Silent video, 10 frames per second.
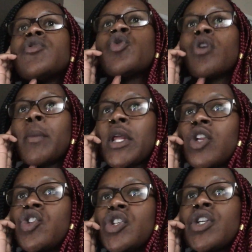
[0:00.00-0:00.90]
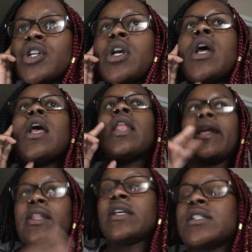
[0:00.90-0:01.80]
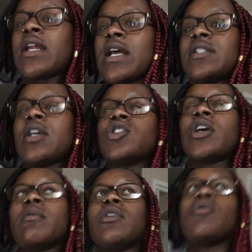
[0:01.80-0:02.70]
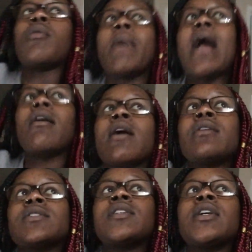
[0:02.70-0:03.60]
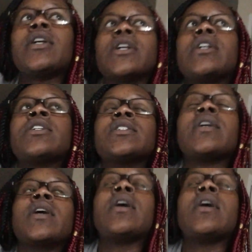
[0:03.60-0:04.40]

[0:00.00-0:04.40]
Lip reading: tour manager, like things of that such, like background singers.